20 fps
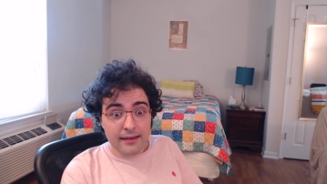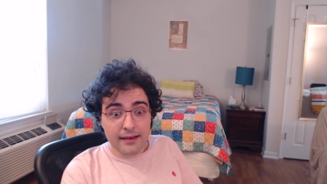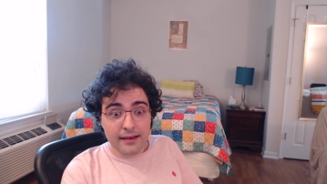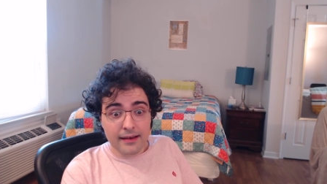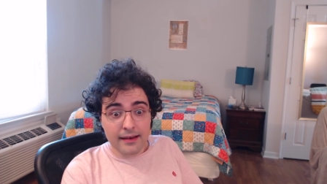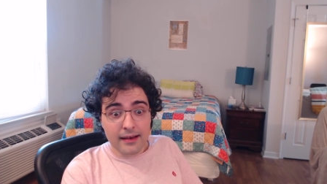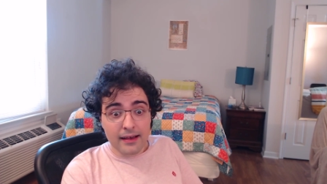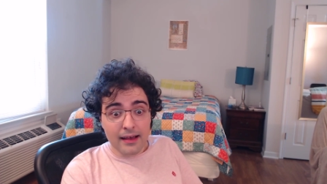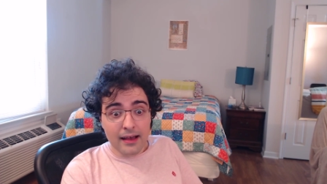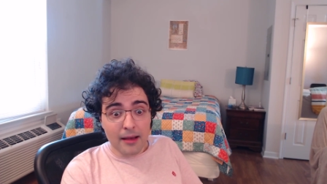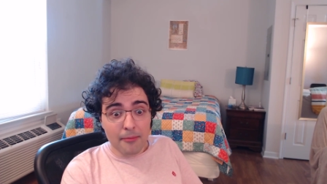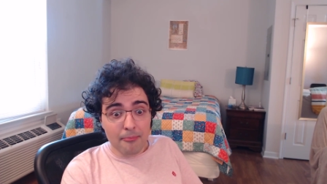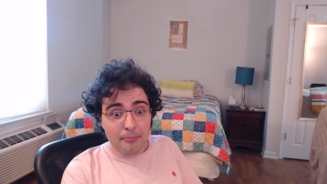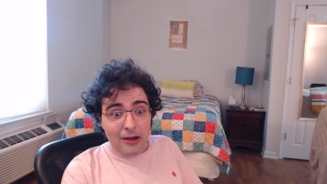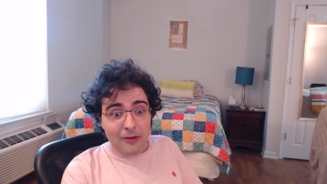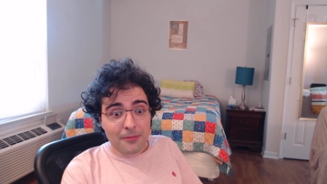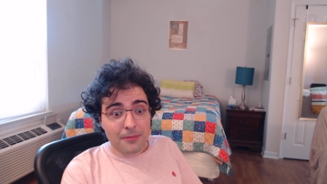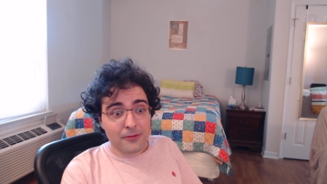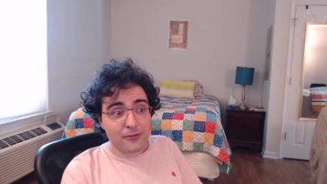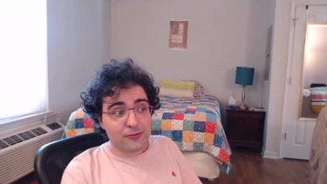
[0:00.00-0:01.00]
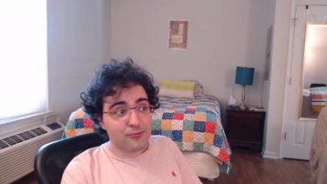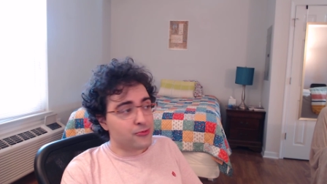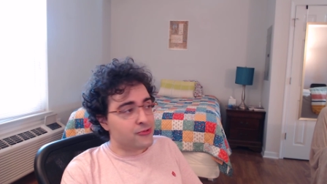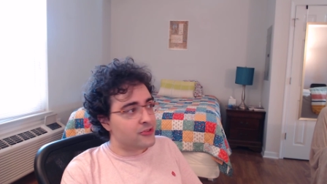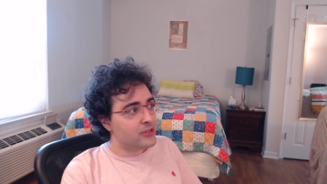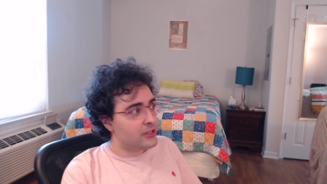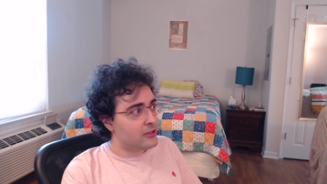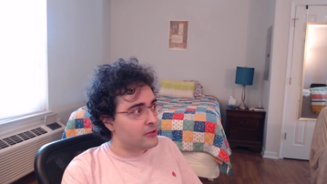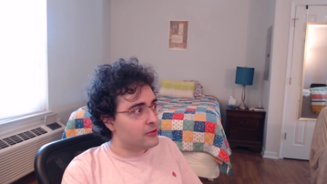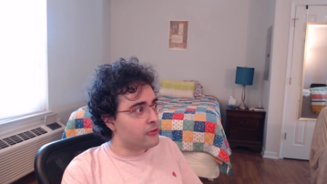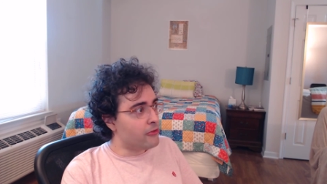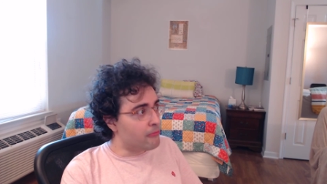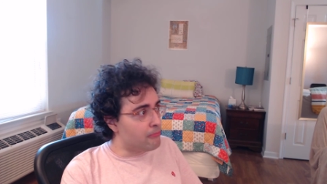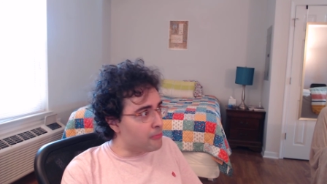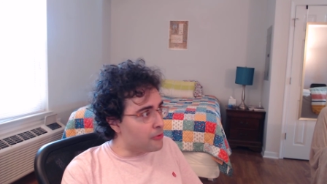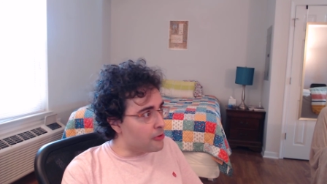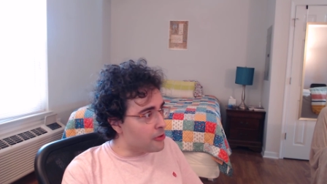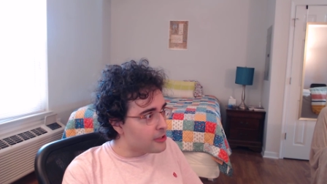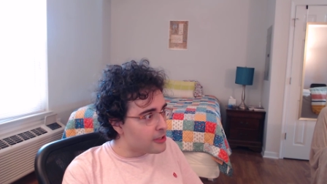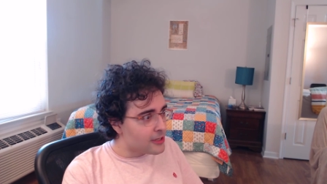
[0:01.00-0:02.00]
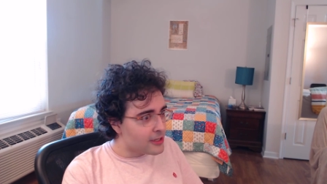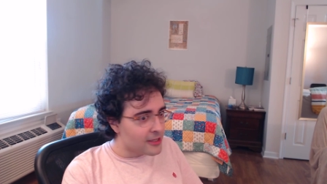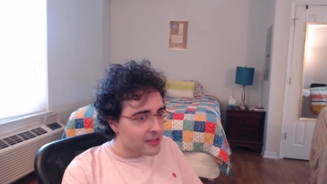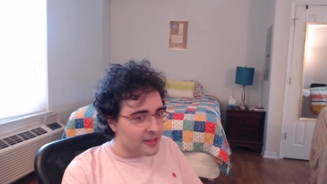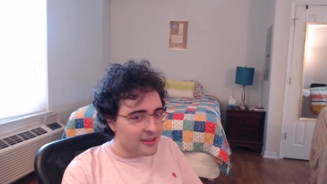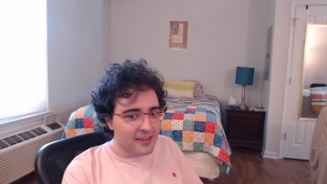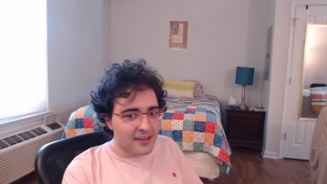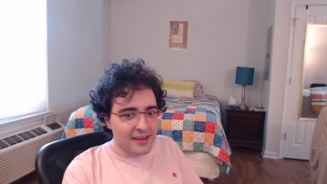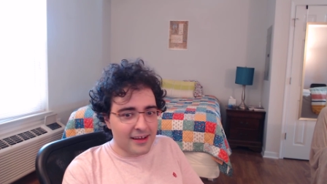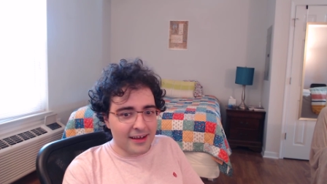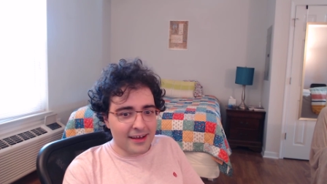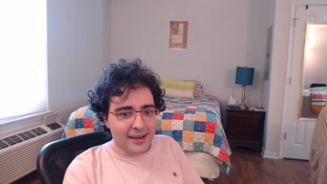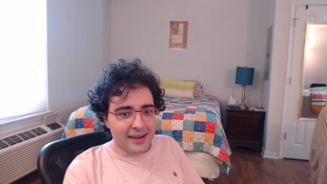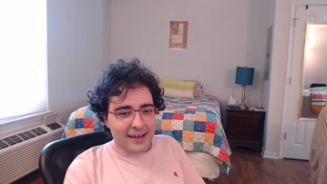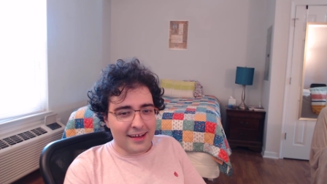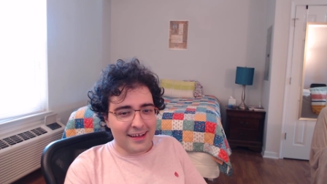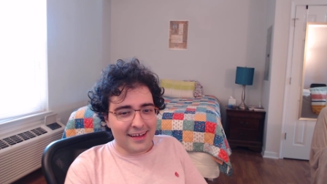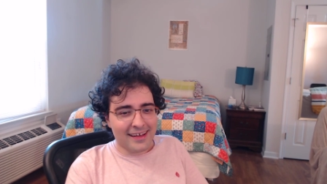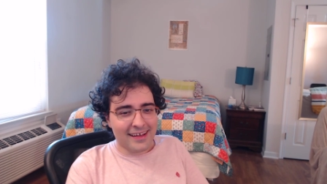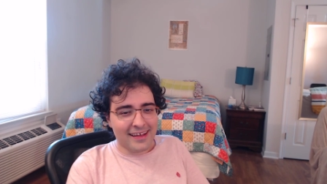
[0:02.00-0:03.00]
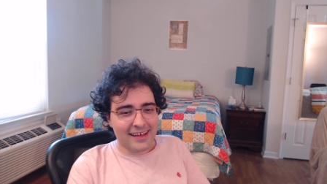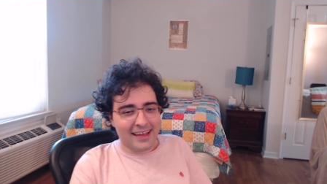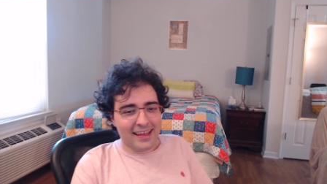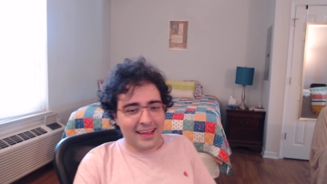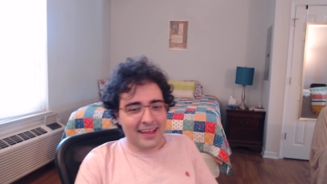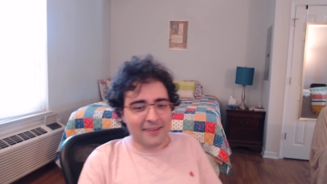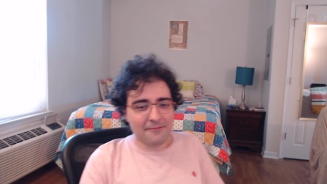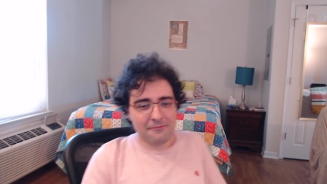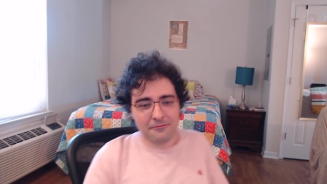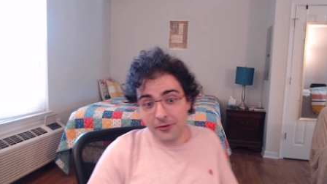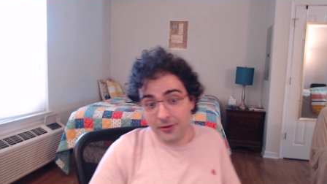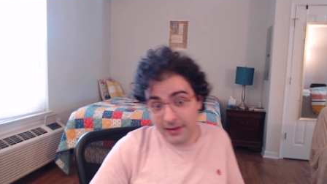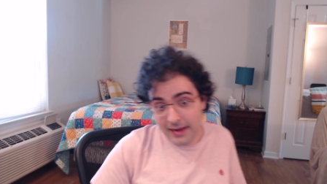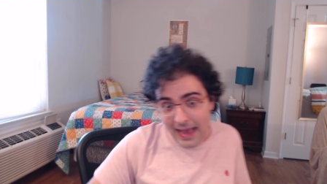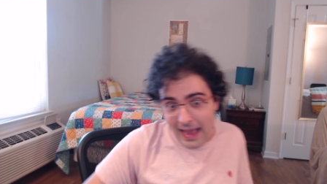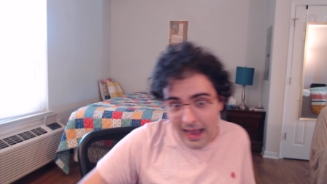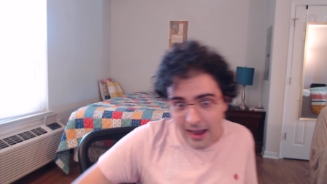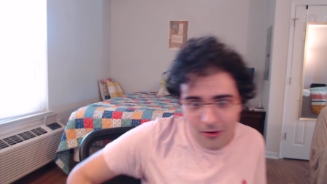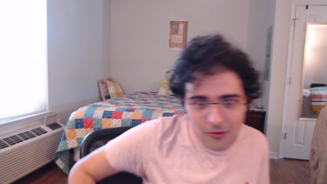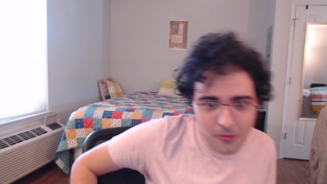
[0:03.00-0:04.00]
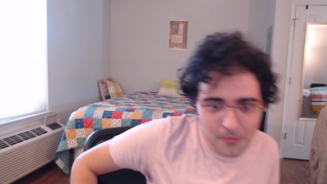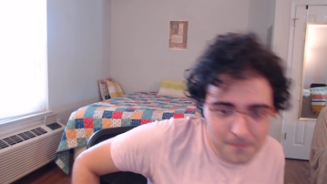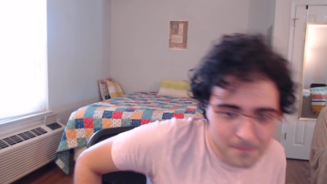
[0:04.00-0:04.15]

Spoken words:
about this particular book for now.